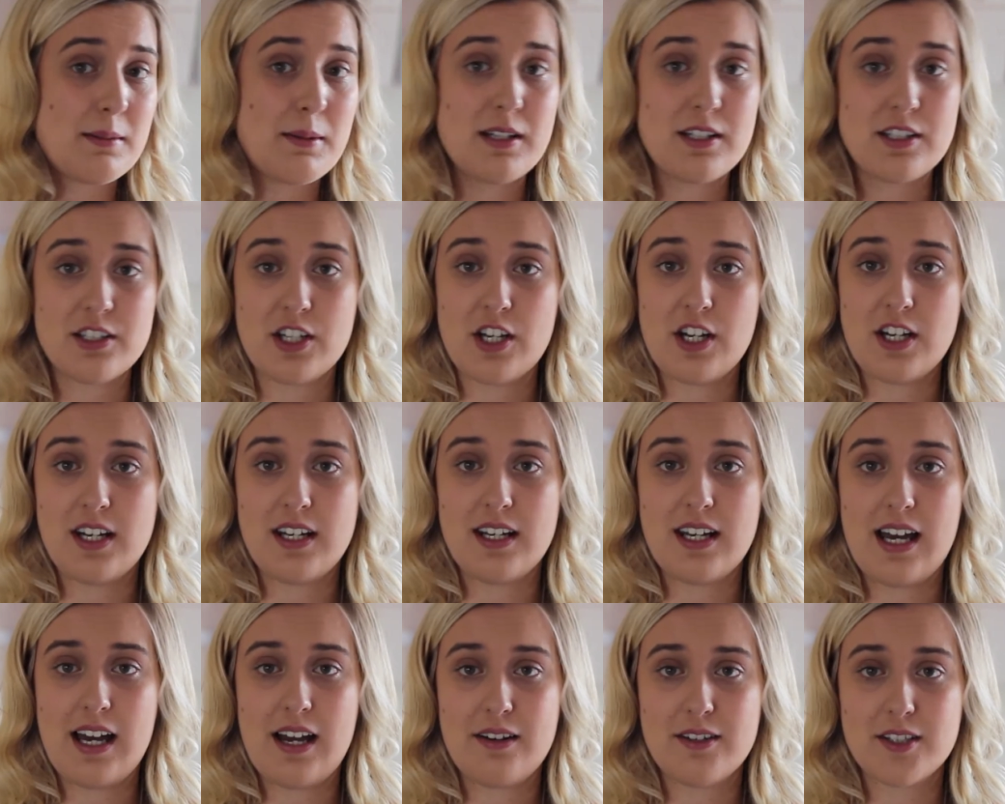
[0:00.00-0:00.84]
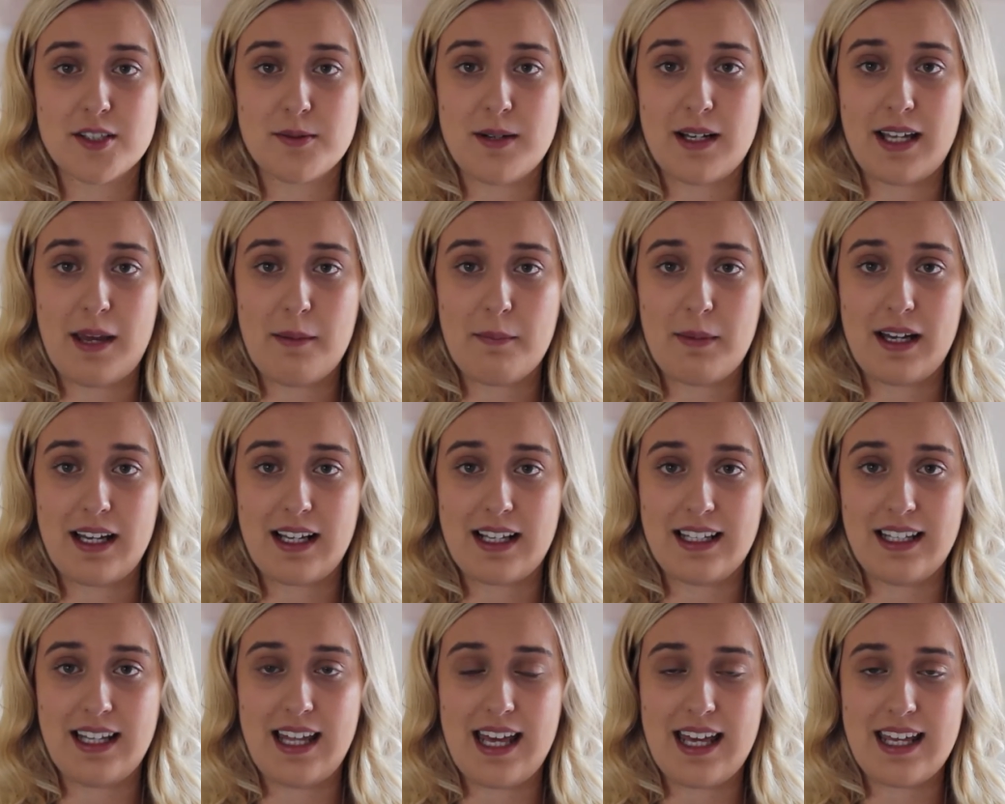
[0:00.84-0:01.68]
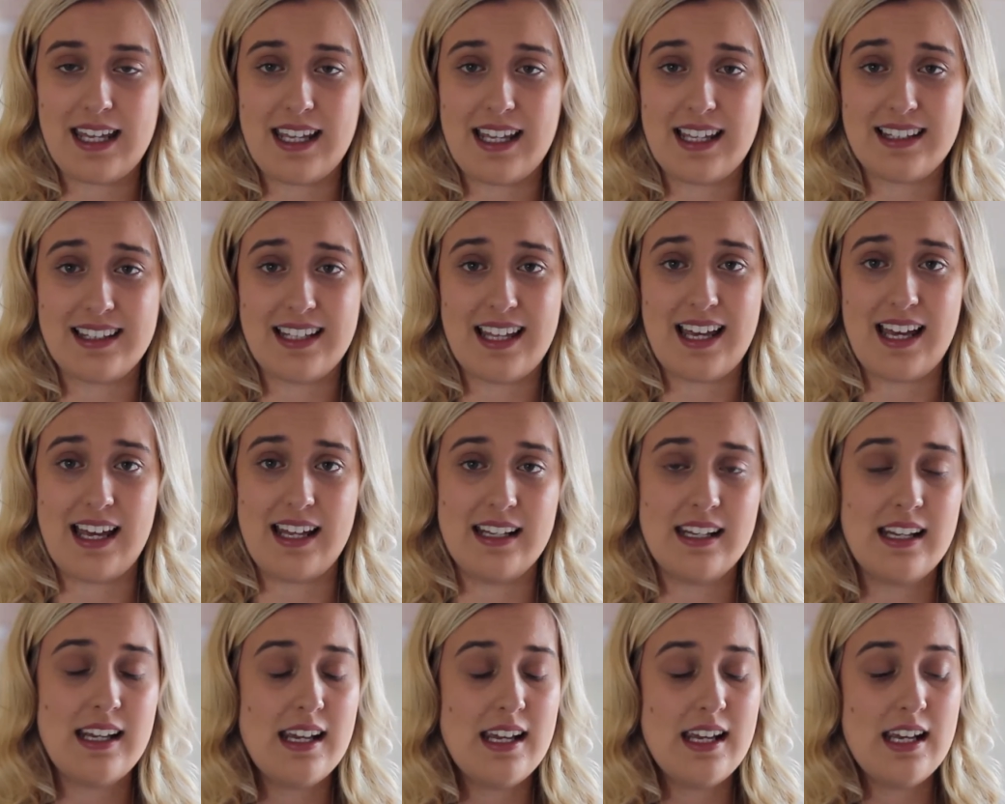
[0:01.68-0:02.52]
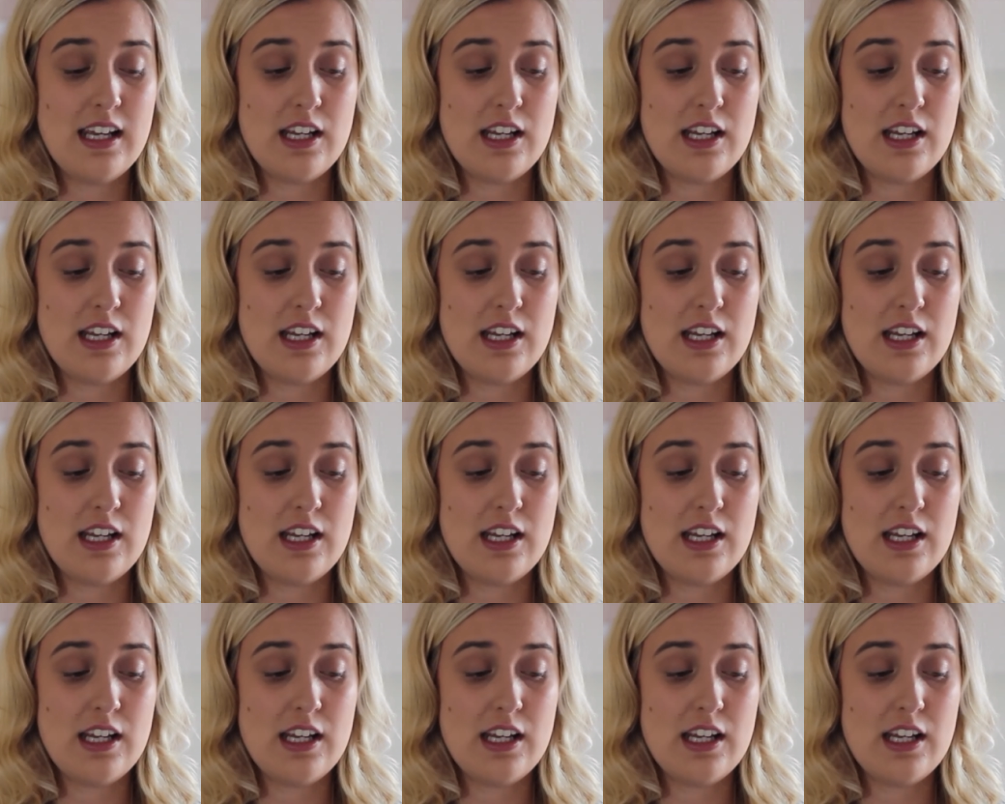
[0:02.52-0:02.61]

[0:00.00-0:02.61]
I'm interning now, so I get back late, and then